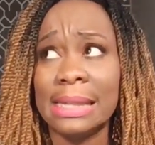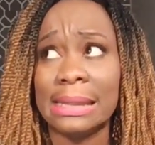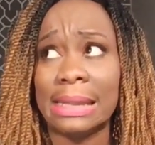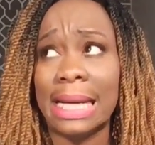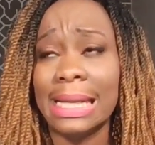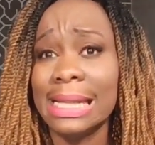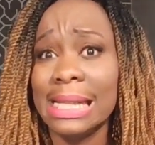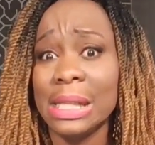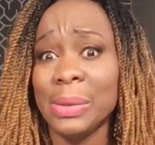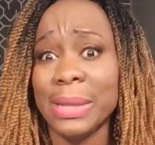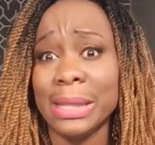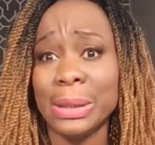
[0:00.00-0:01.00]
Is there anything
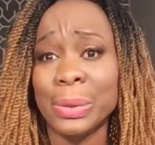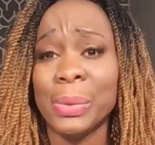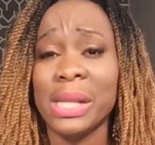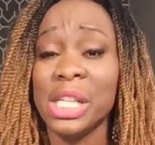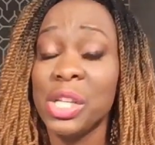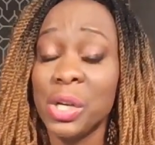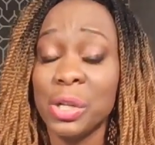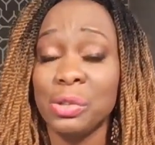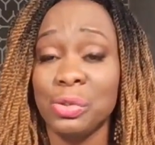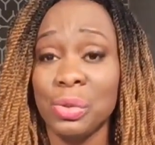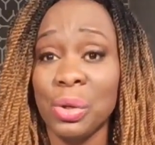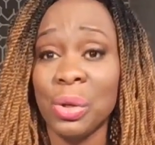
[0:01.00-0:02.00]
you can do within your
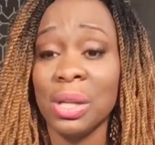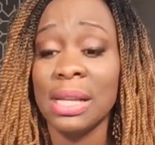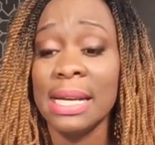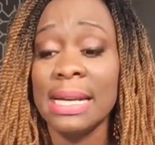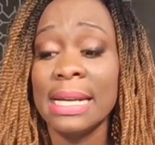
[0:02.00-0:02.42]
control